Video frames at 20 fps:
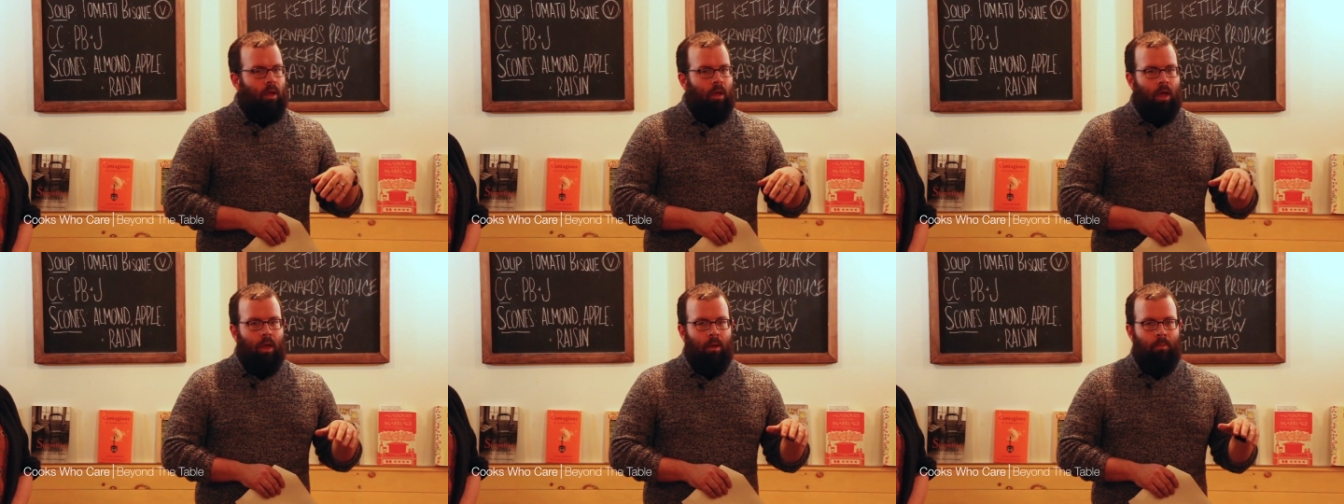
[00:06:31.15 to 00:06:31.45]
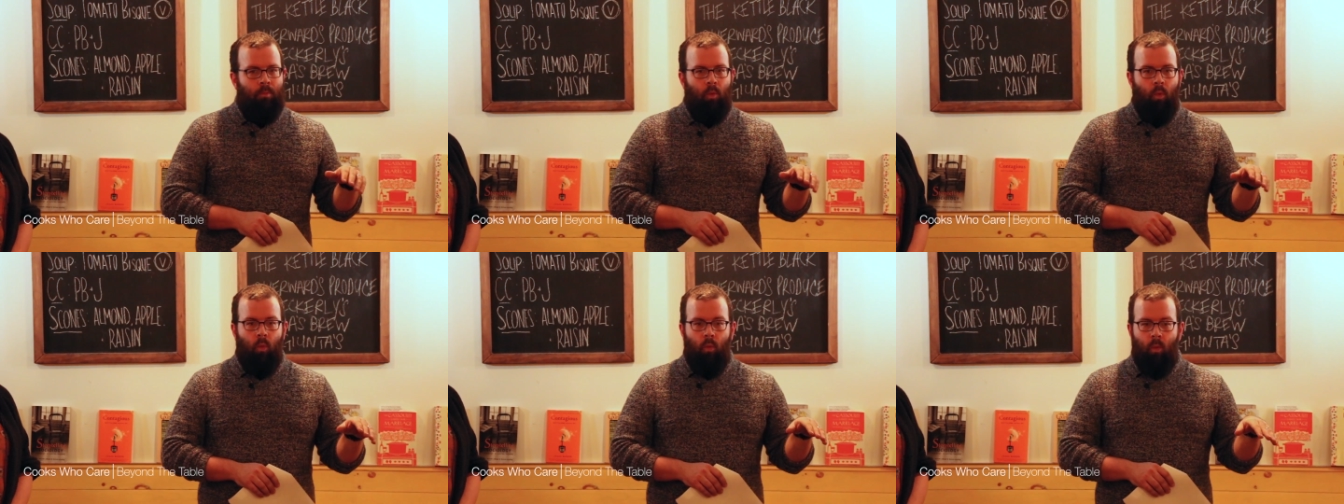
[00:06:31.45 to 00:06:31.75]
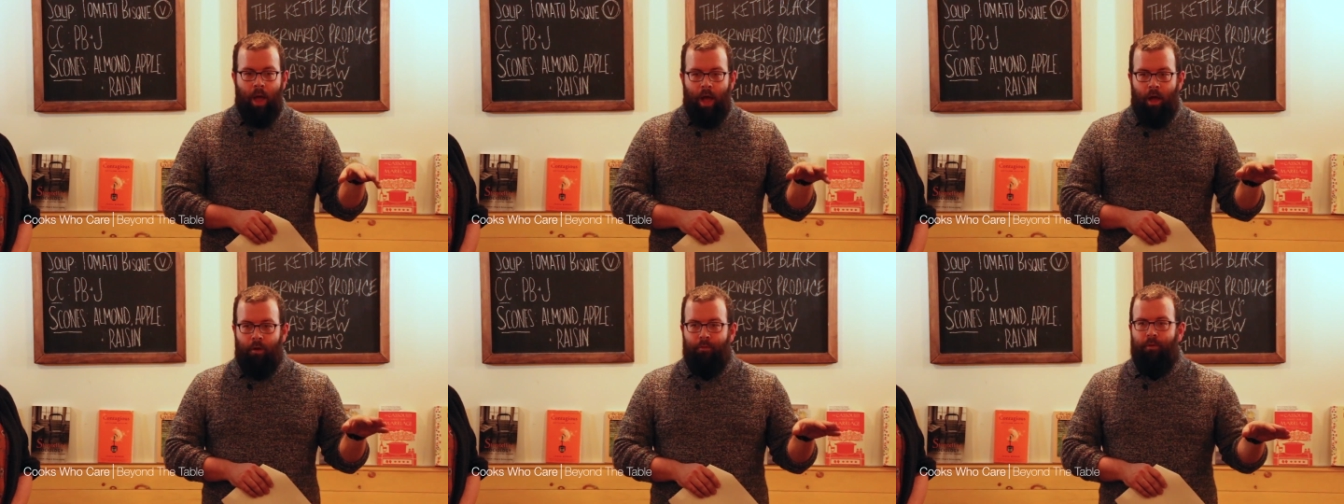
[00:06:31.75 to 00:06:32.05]

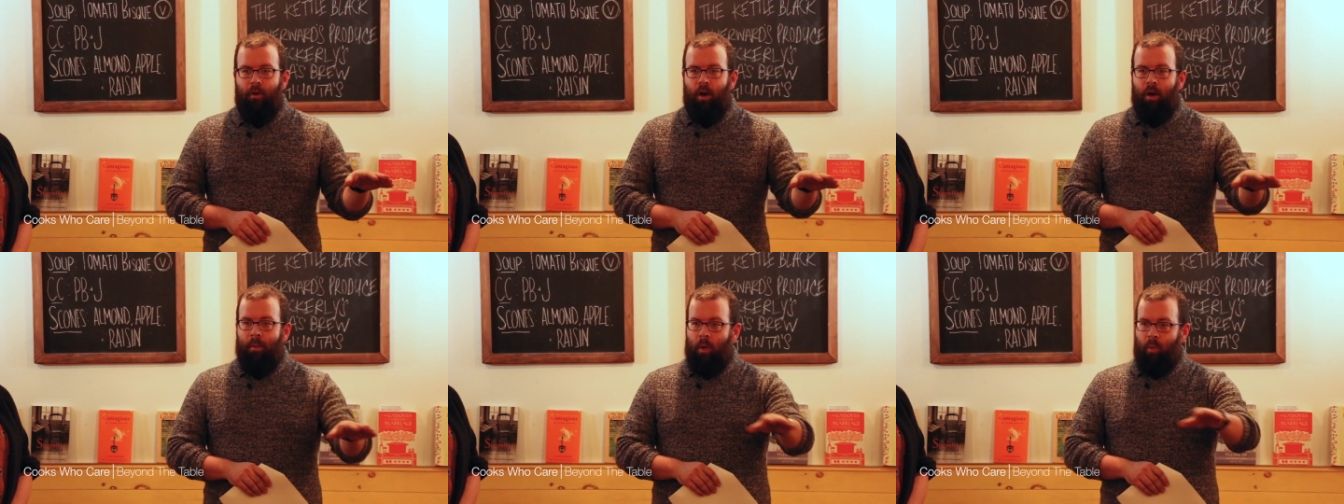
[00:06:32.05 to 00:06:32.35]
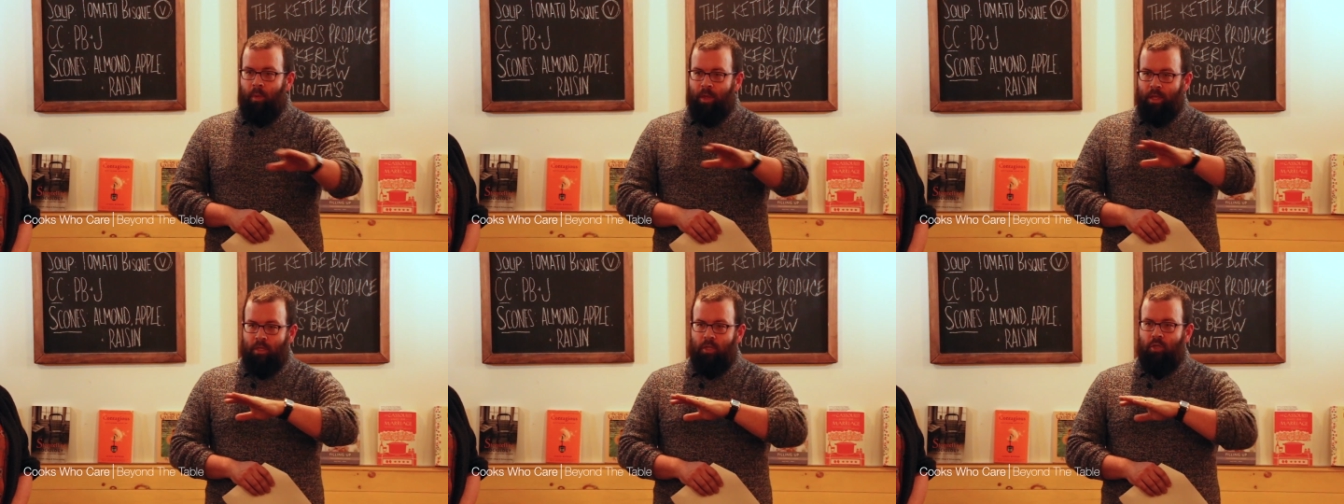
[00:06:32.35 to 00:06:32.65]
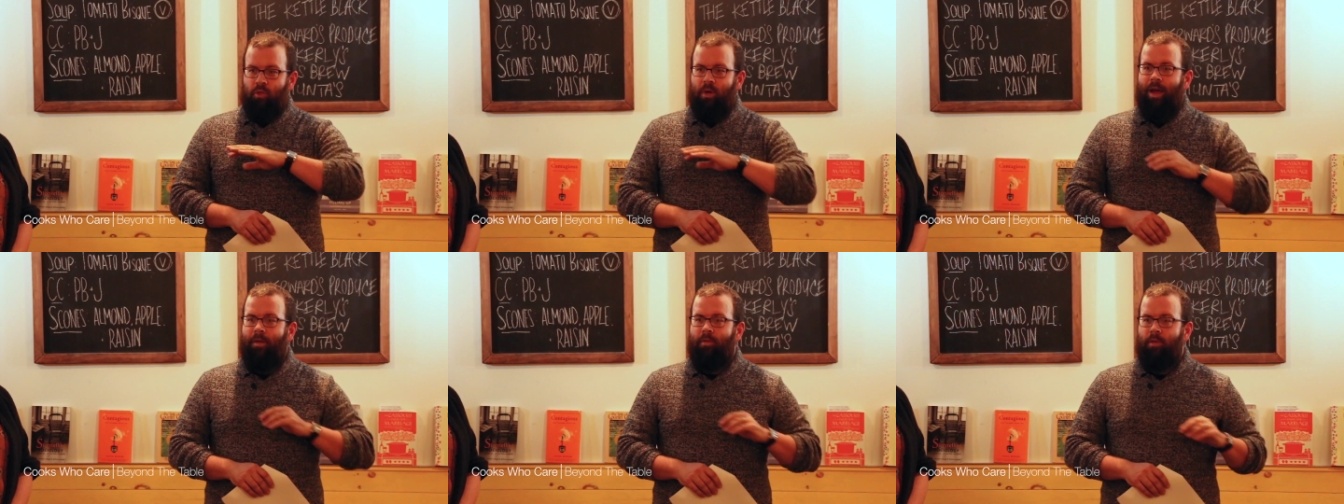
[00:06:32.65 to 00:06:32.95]
how far am I willing
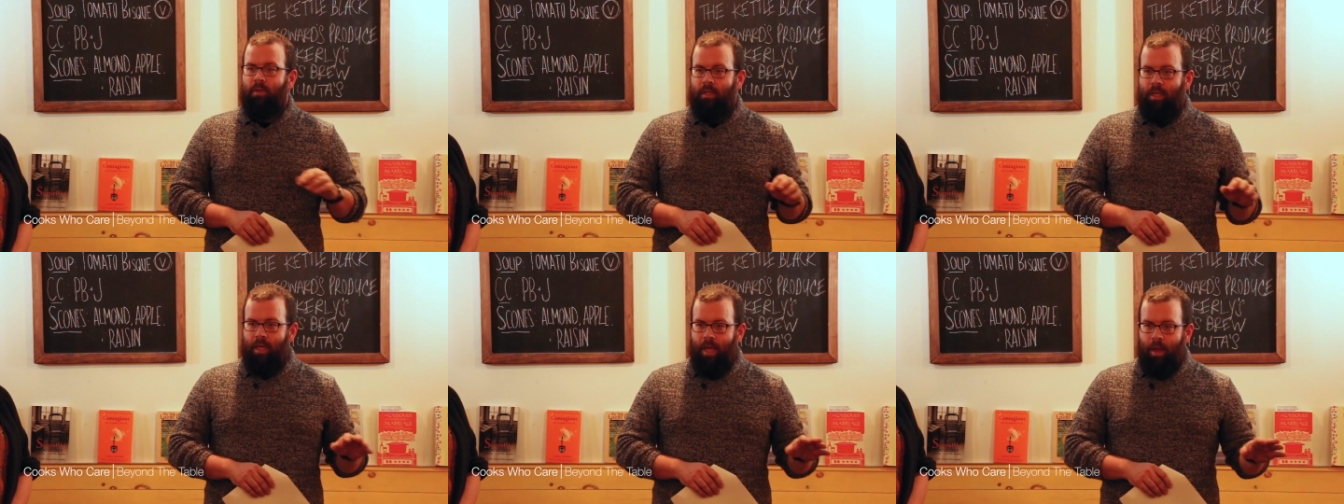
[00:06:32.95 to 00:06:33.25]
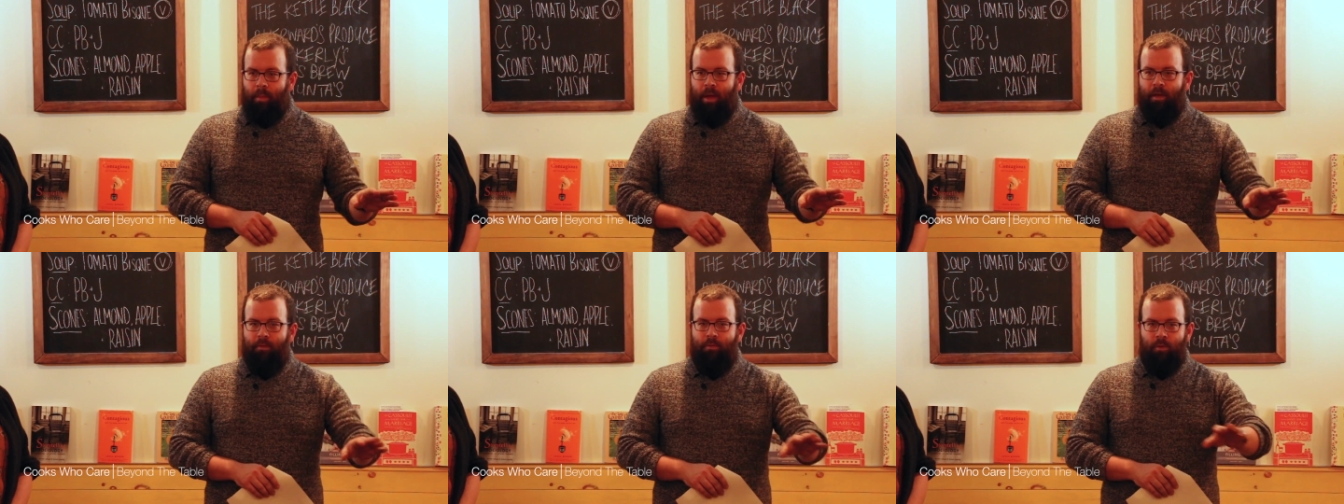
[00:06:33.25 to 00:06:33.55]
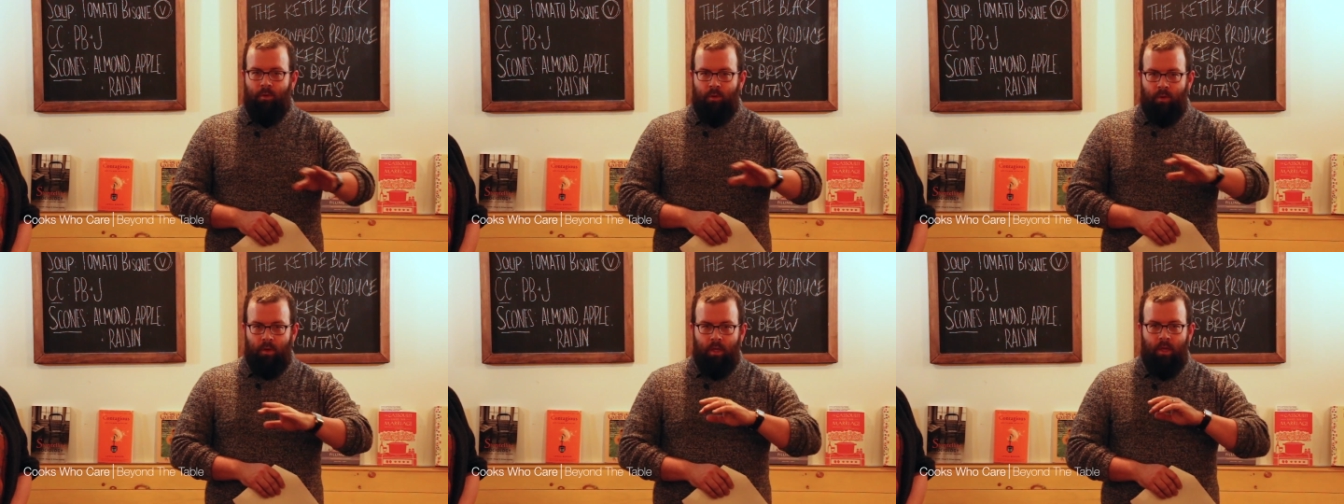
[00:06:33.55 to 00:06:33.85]
to travel to get my
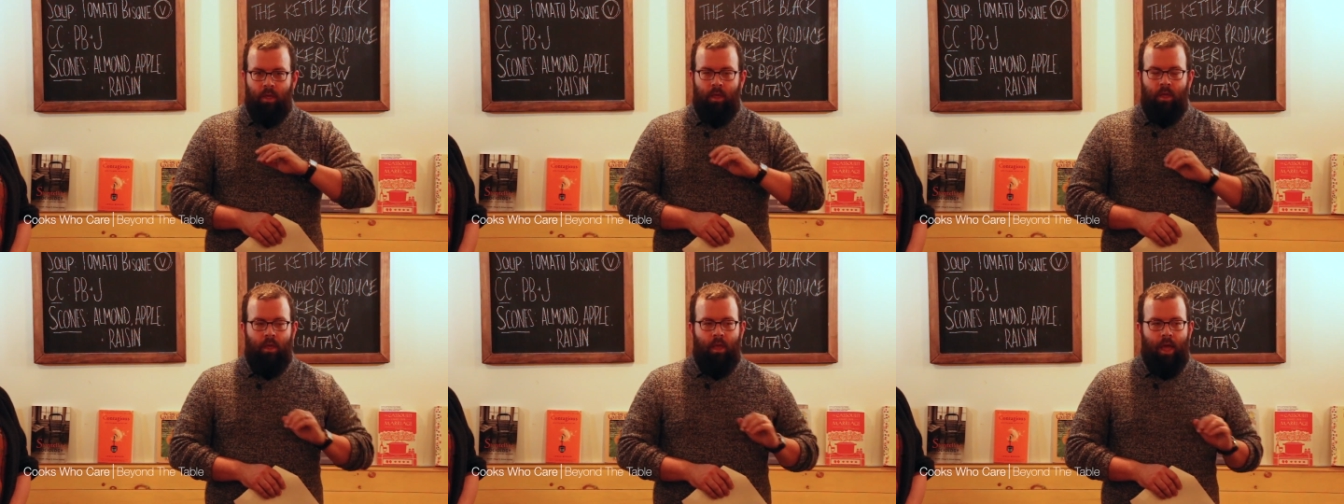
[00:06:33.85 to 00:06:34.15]
food,